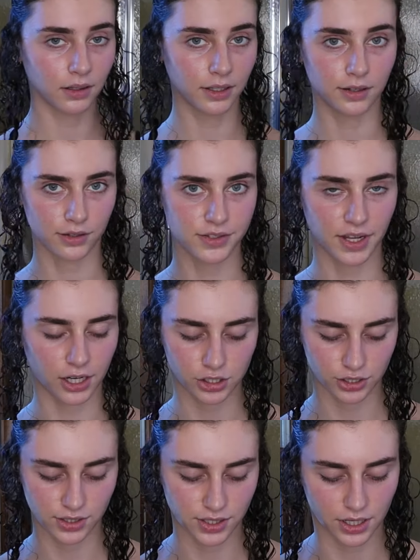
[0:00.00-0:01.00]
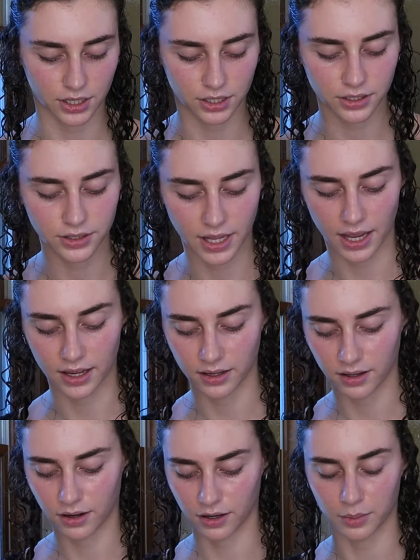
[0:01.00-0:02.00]
little sections here
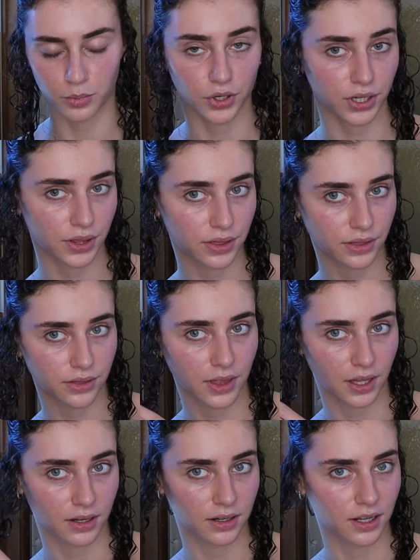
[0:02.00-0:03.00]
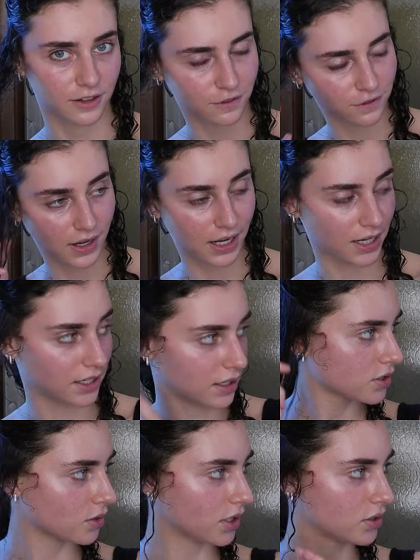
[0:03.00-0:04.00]
that are pretty thin and fine,
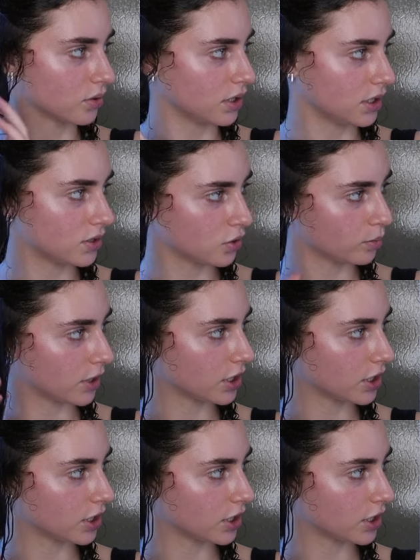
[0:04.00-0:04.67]
so I don't need too